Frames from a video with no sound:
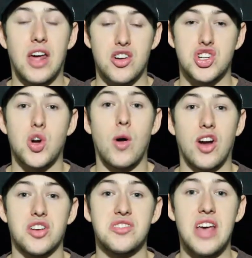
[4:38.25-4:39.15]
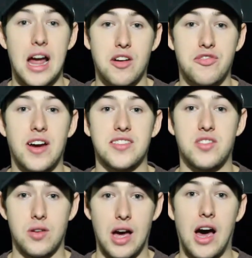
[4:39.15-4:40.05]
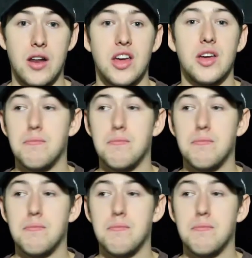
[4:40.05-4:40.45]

that are showing our sacrifice to God.